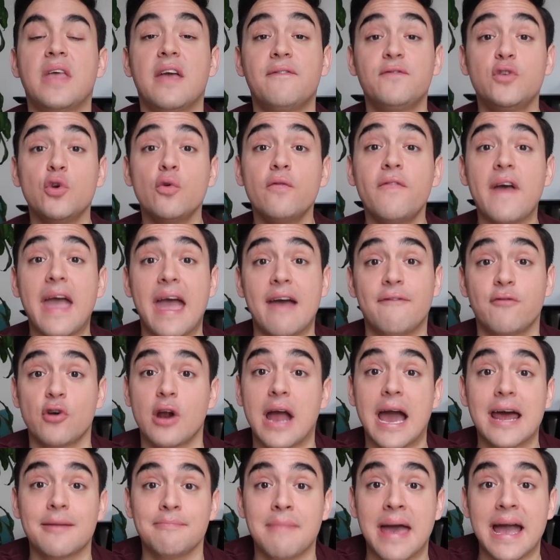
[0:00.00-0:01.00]
If you've ever
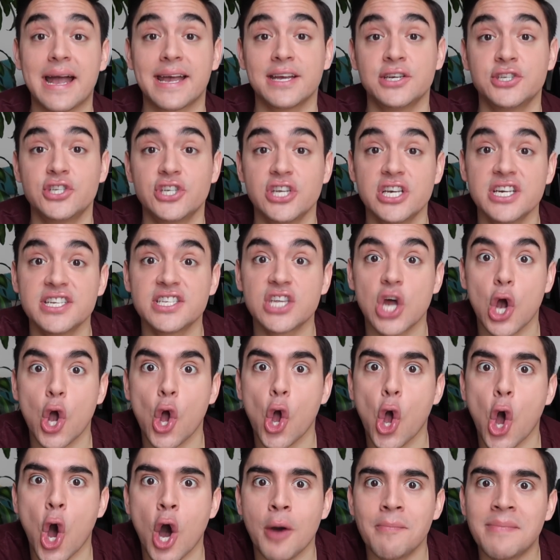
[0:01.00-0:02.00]
had mac and cheese,
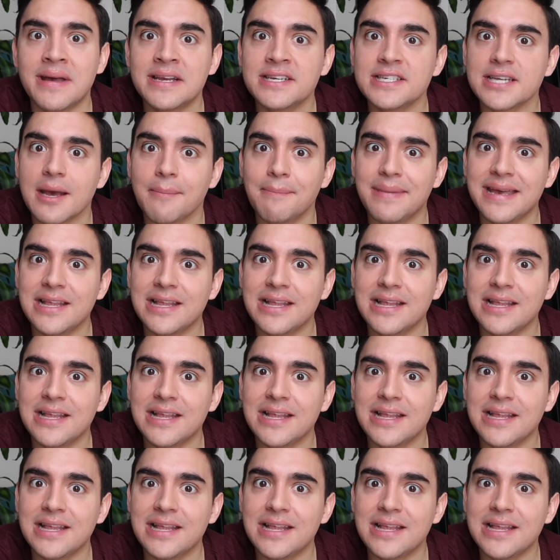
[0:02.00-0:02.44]
comment